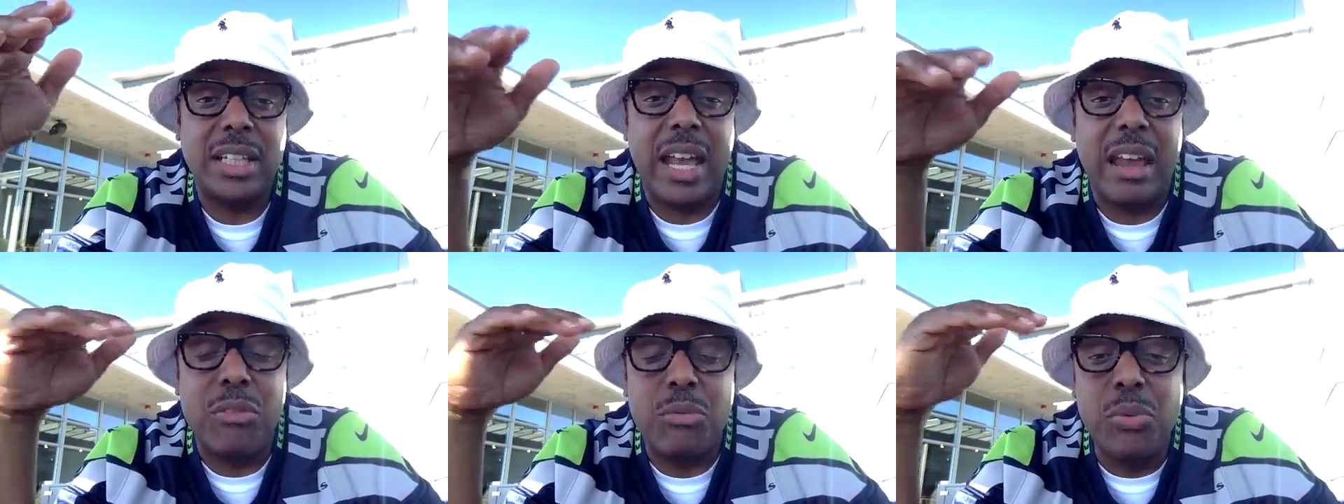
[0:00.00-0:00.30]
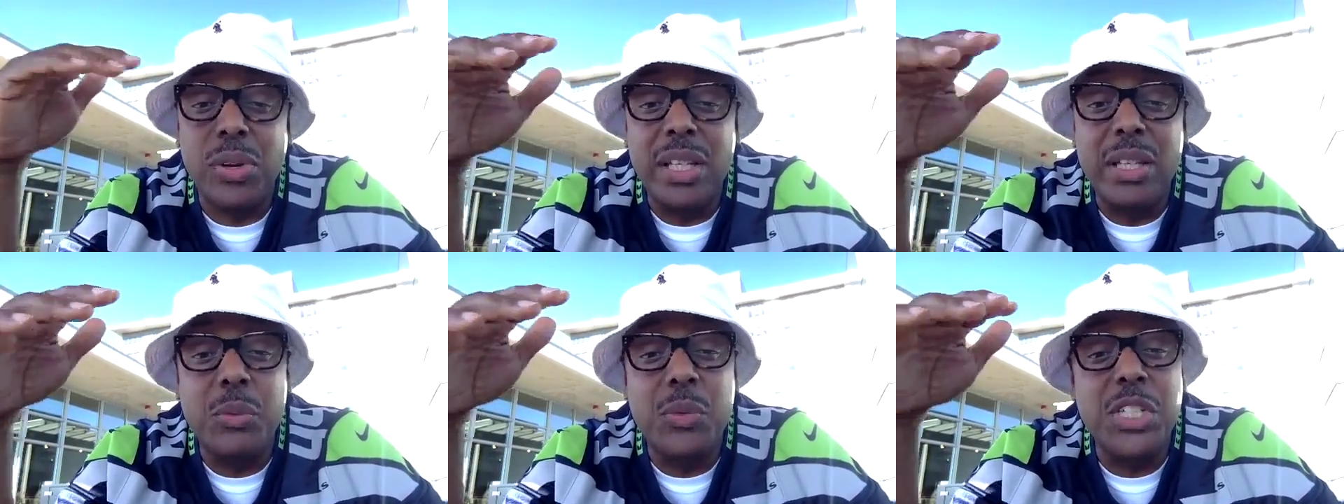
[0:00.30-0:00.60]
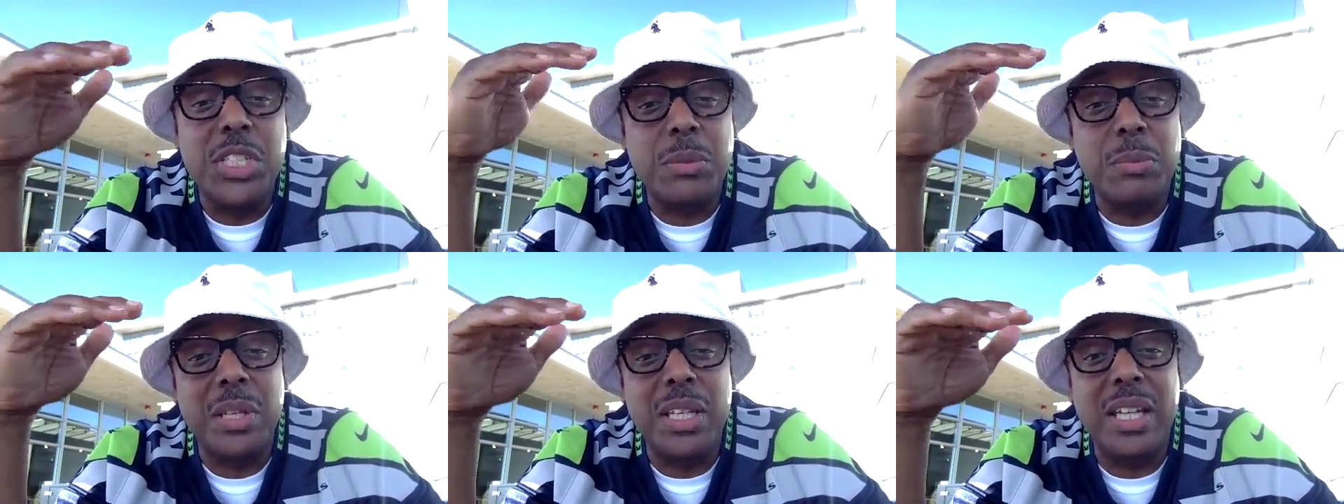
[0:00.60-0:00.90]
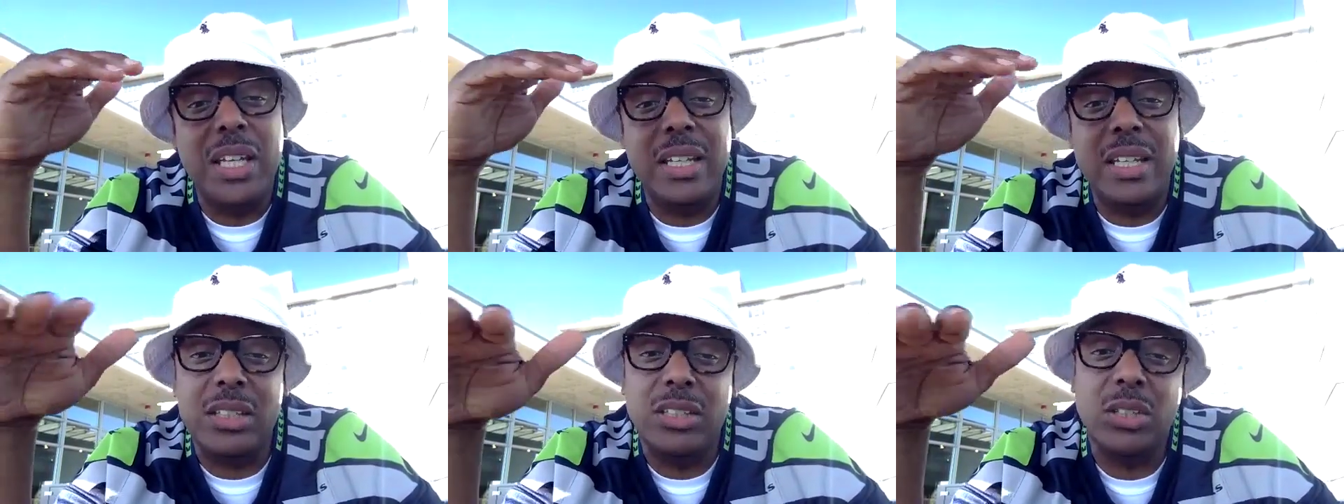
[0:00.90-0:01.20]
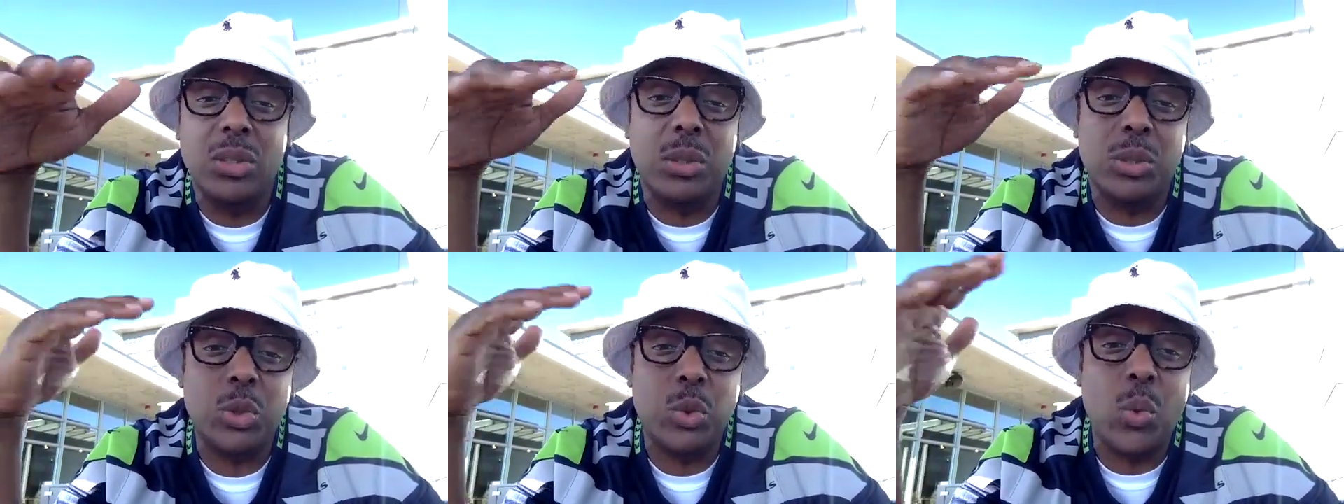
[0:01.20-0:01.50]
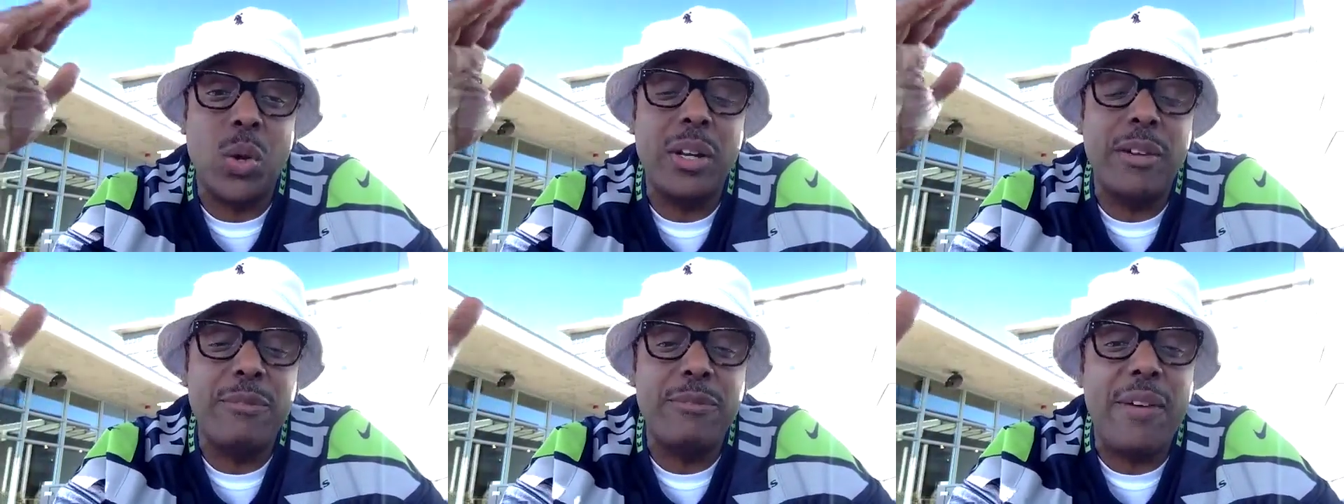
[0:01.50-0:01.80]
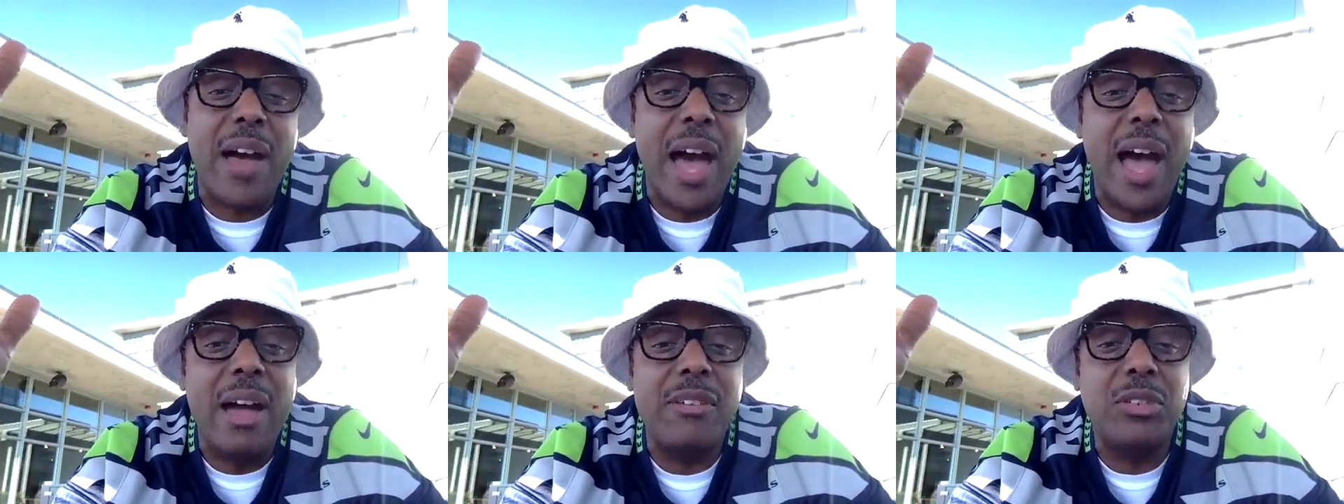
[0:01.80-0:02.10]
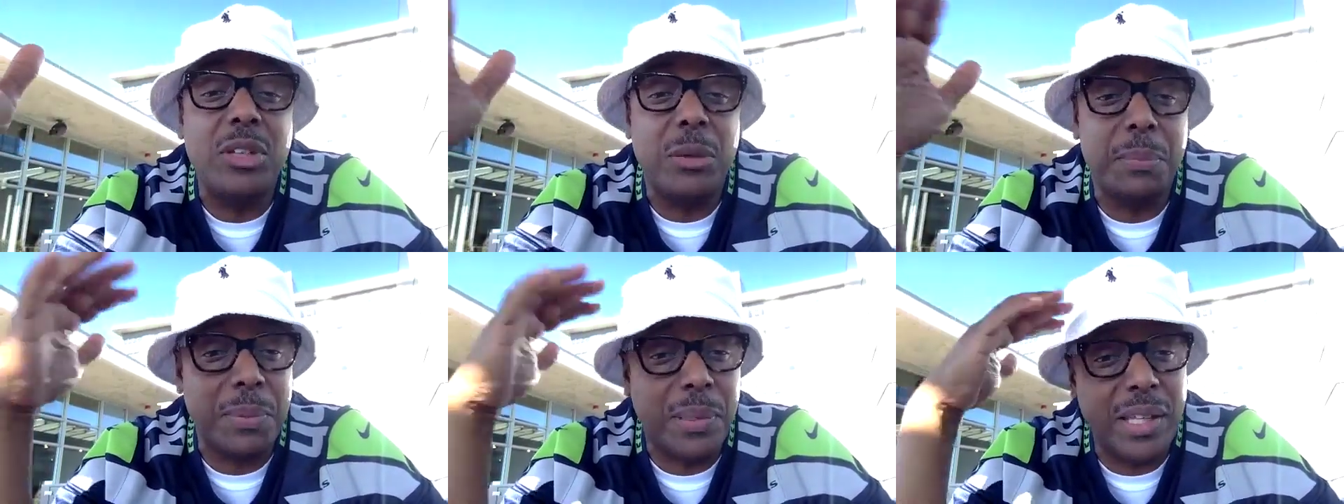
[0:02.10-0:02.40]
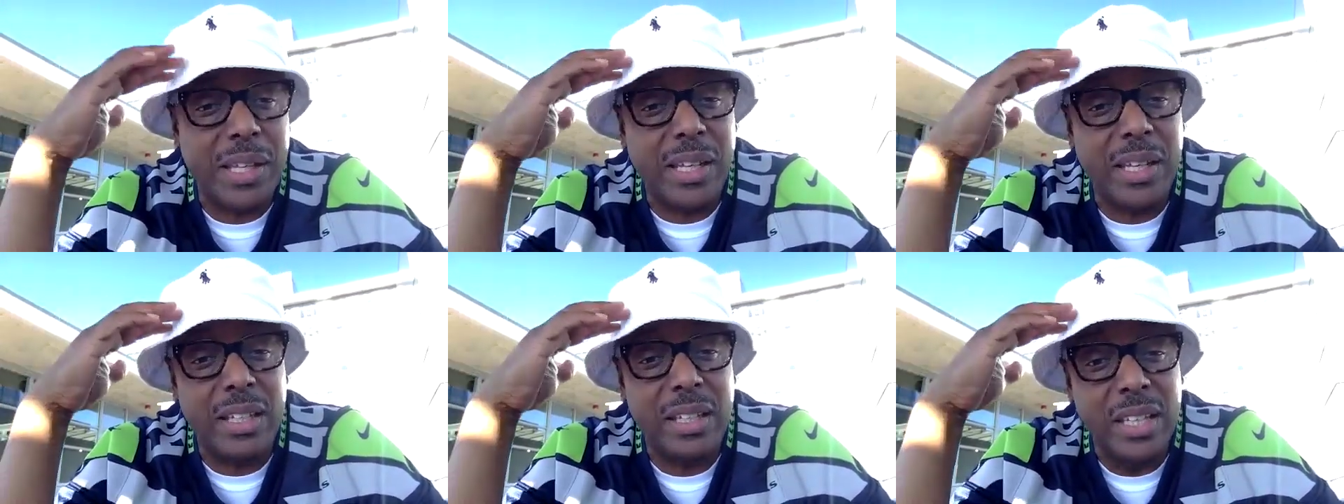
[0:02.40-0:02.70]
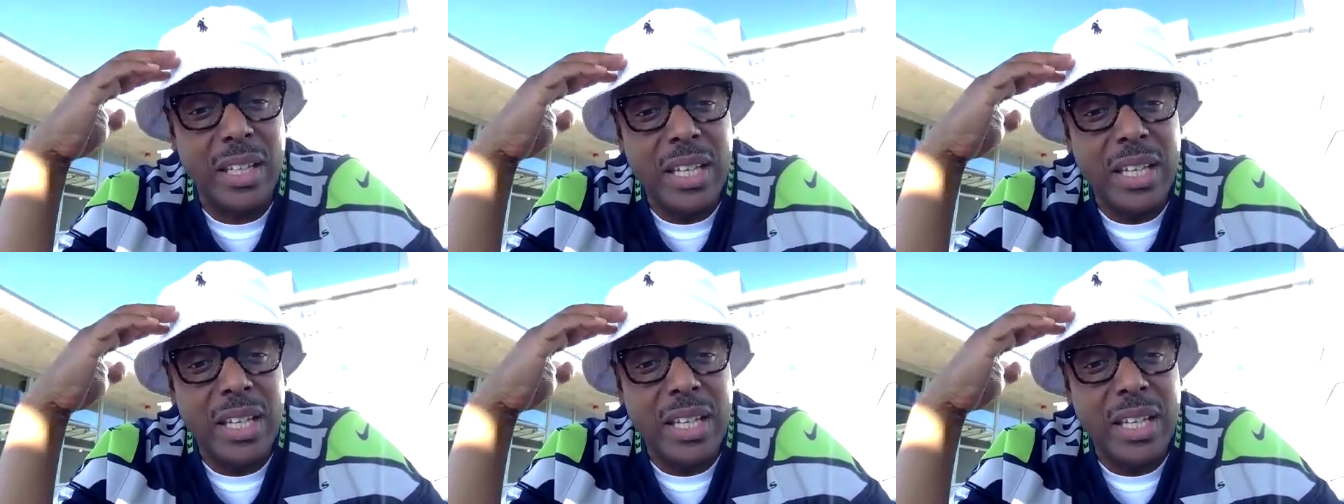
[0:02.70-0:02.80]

And really, we should be getting into a 25-year plan,